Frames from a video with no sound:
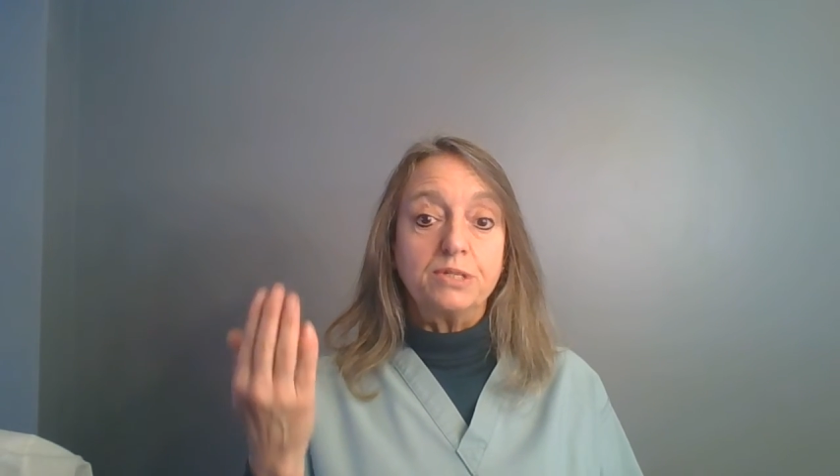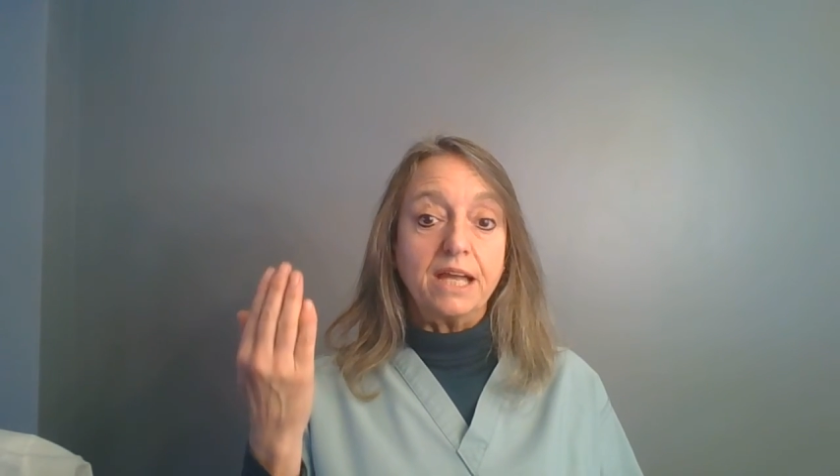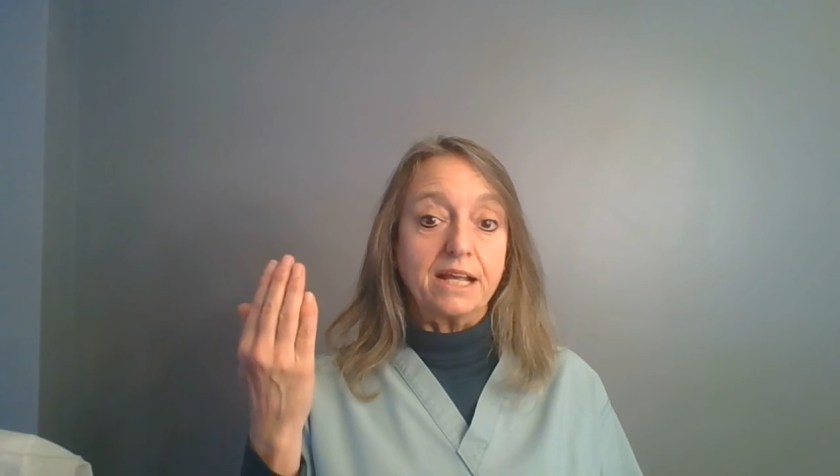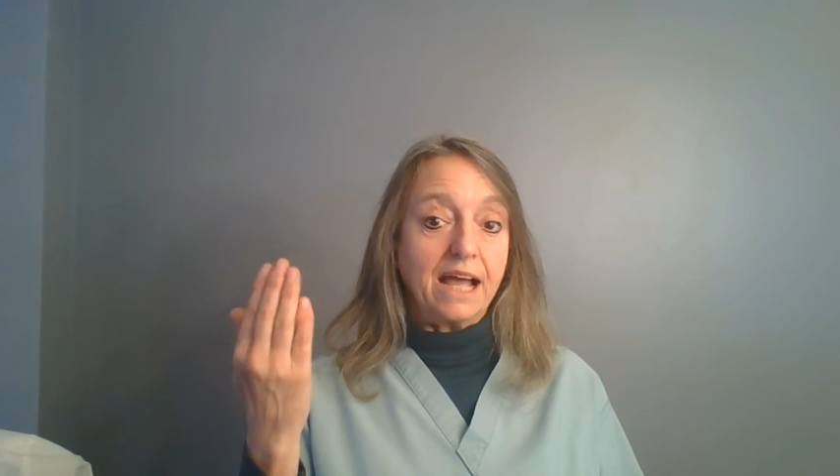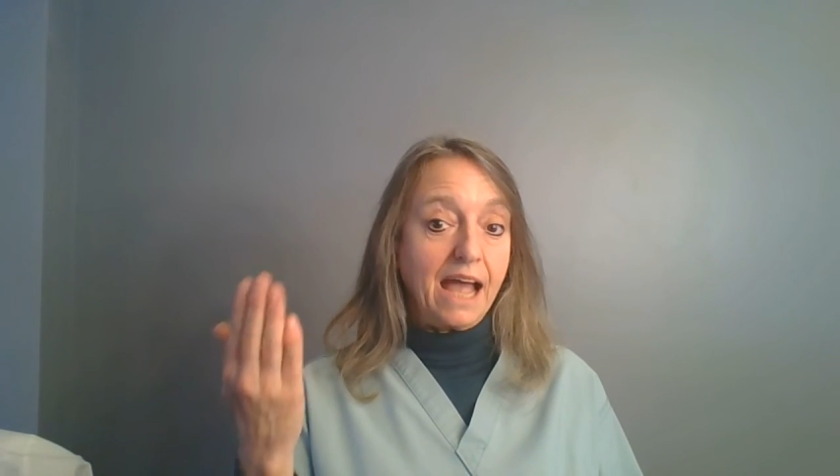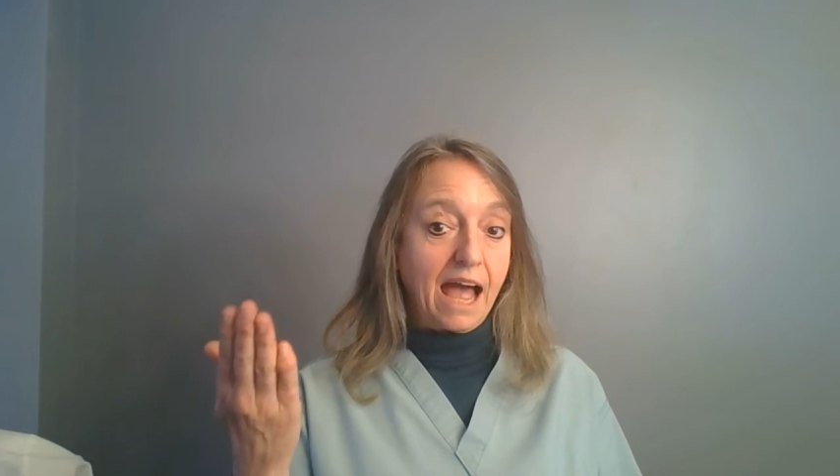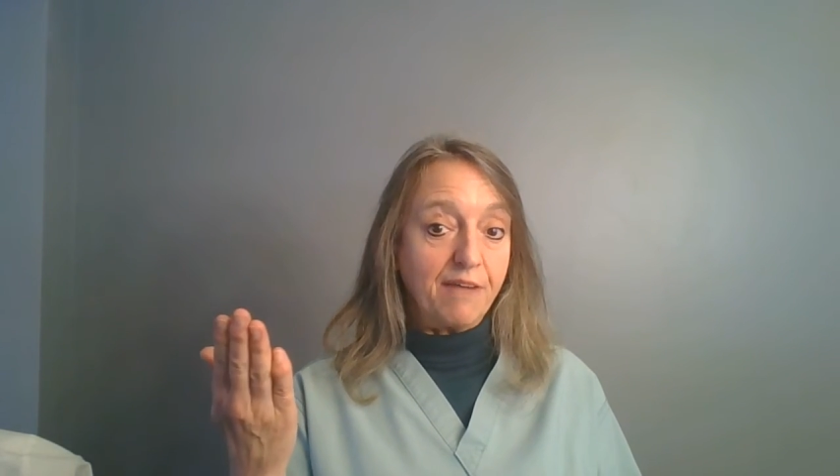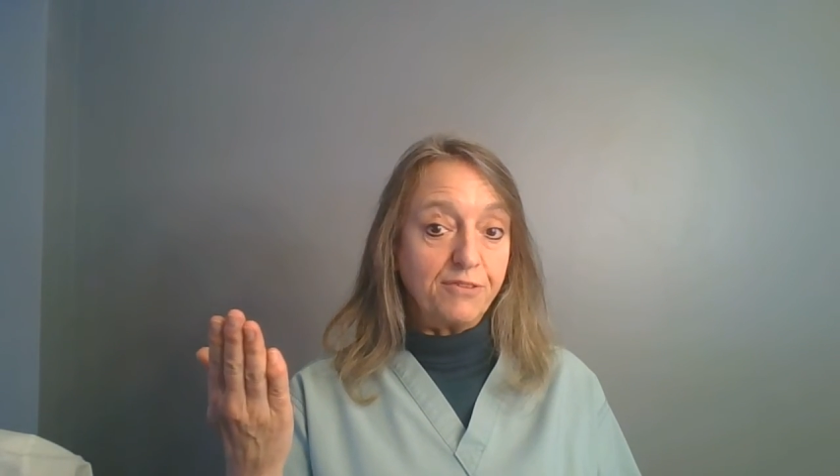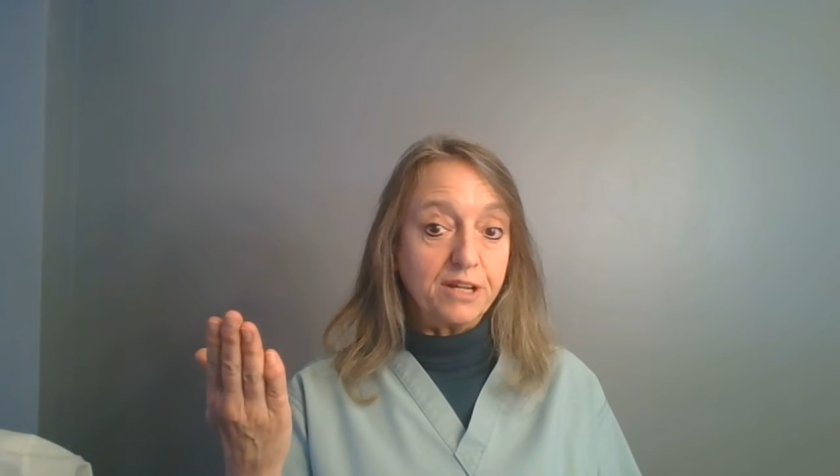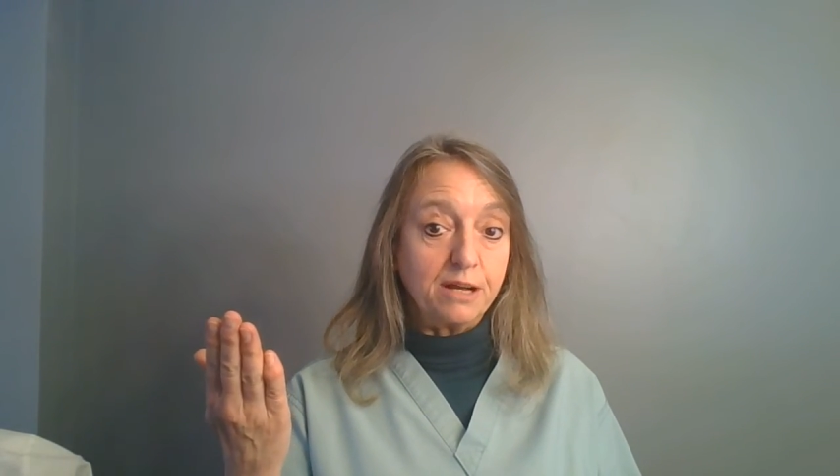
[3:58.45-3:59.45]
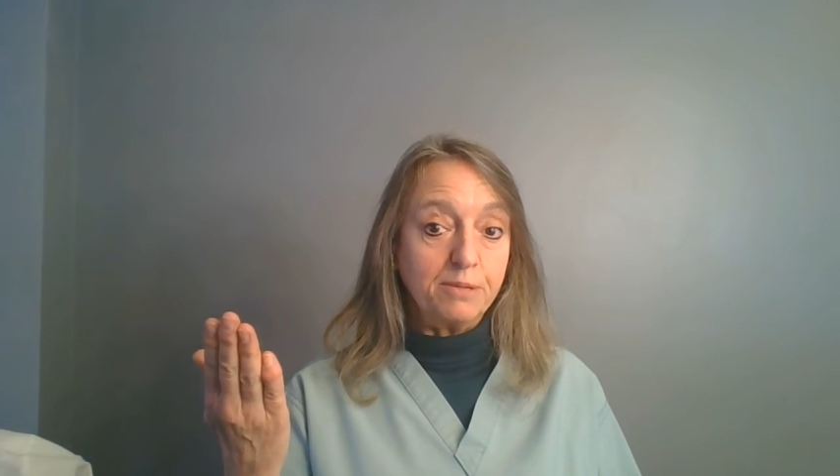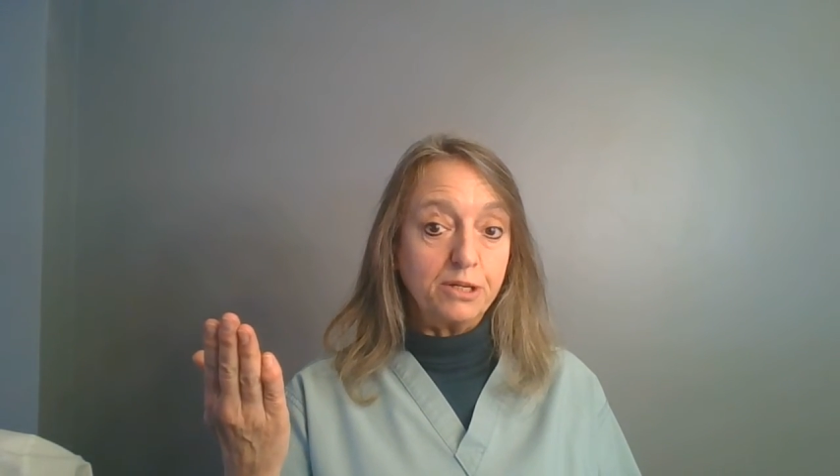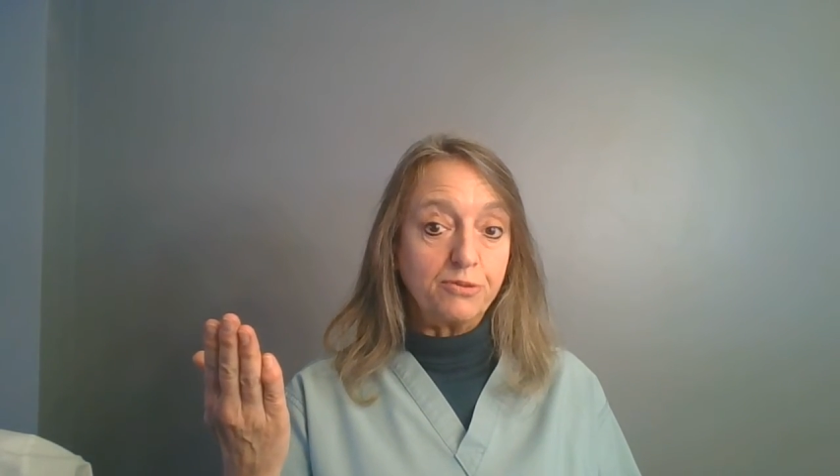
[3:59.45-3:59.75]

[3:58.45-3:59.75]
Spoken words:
take a half a gummy your